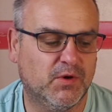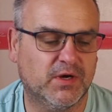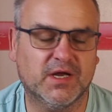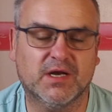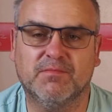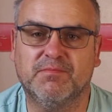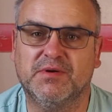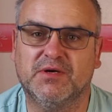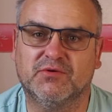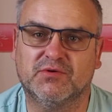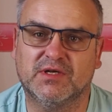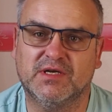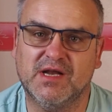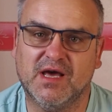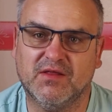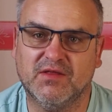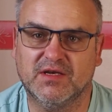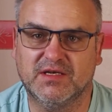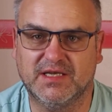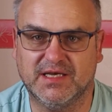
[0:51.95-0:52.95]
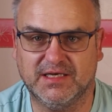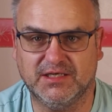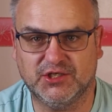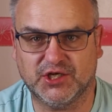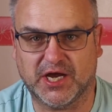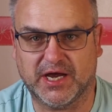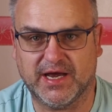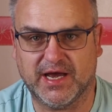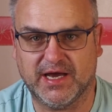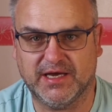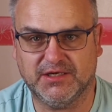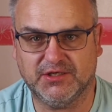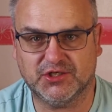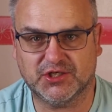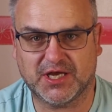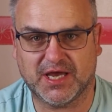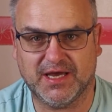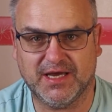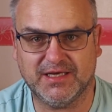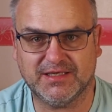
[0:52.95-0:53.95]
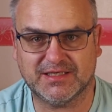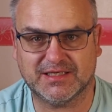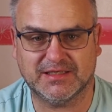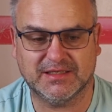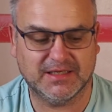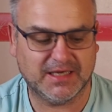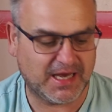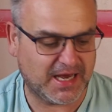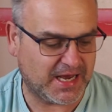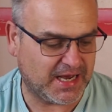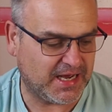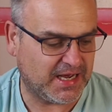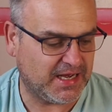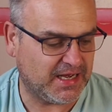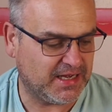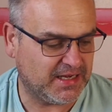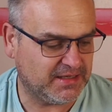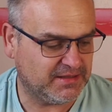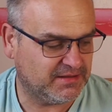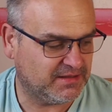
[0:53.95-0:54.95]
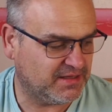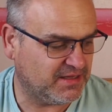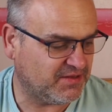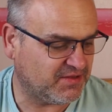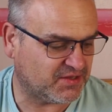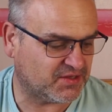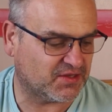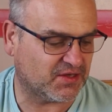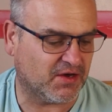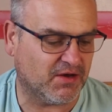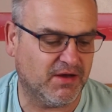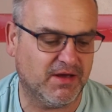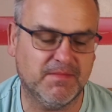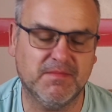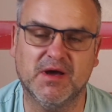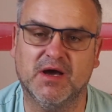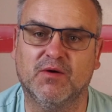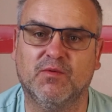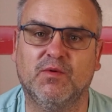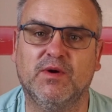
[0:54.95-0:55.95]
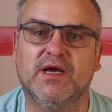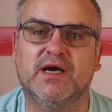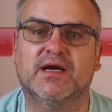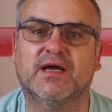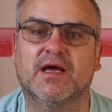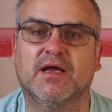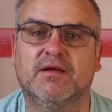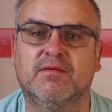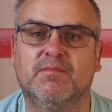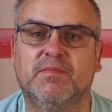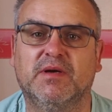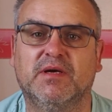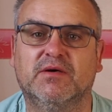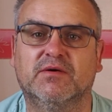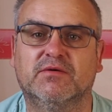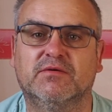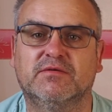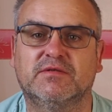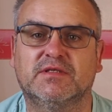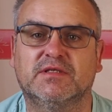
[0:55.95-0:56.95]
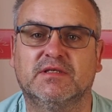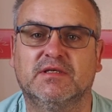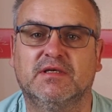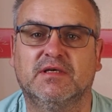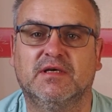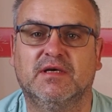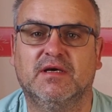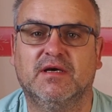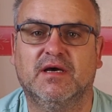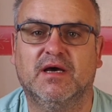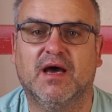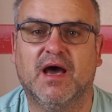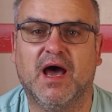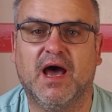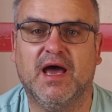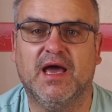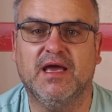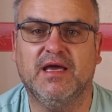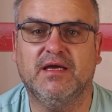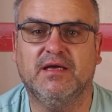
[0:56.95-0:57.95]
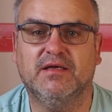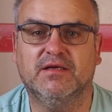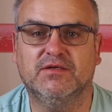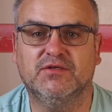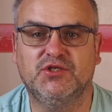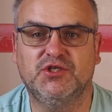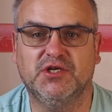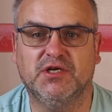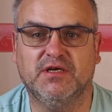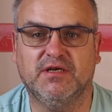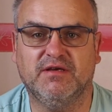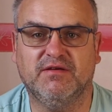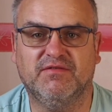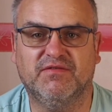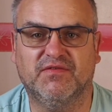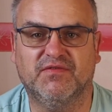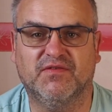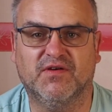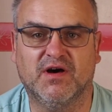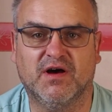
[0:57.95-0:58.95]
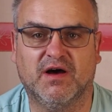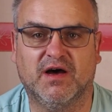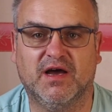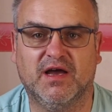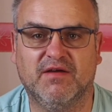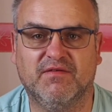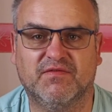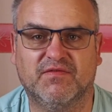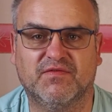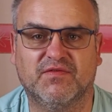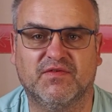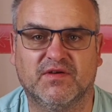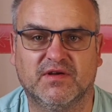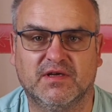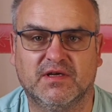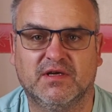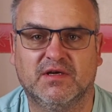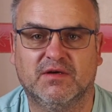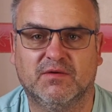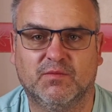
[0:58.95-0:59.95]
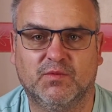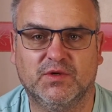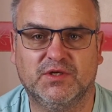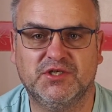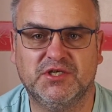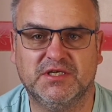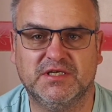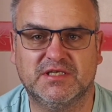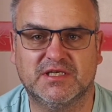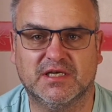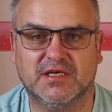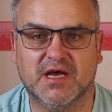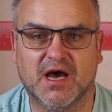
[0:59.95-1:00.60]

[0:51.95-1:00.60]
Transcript: to build another DJH kit, and this time we're going to build a G5, which is an